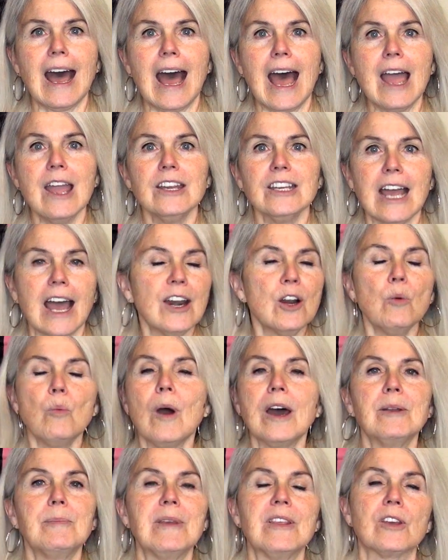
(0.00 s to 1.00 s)
I, I don't
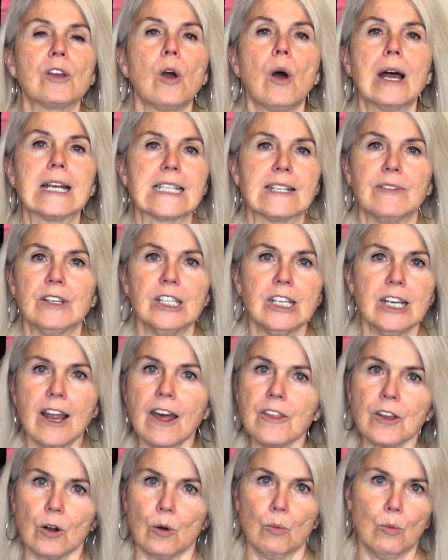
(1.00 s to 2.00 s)
want to be the cause of
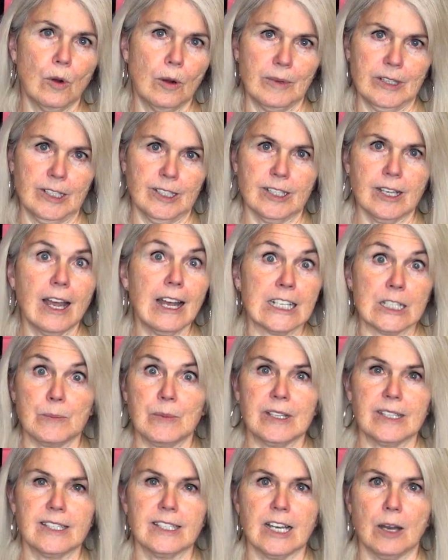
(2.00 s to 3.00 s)
another woman's
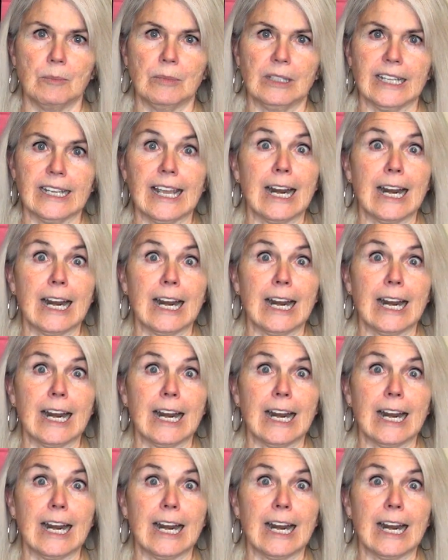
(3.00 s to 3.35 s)
husband stumbling,